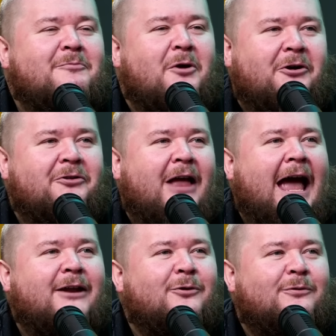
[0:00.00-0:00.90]
Mirren?
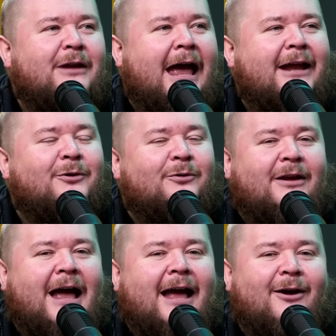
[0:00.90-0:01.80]
I don't. I don't.
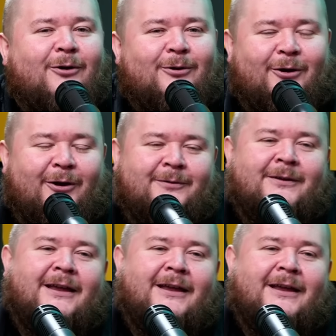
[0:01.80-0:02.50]
I, hold on.